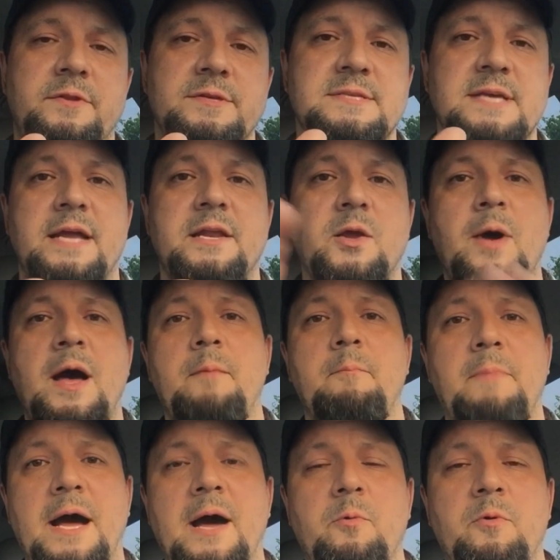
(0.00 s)
decide to go out
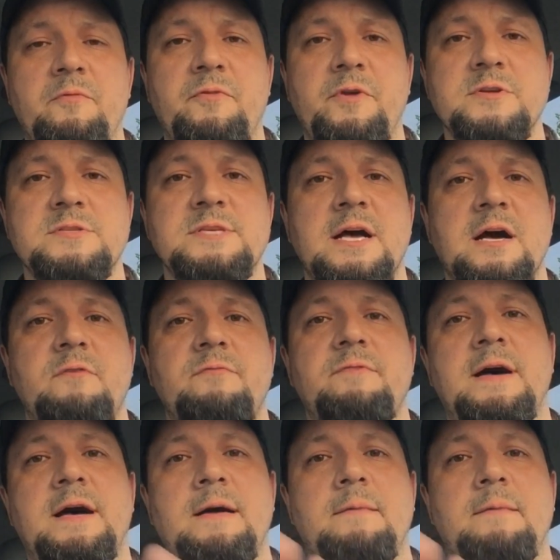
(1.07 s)
and buy one for yourself.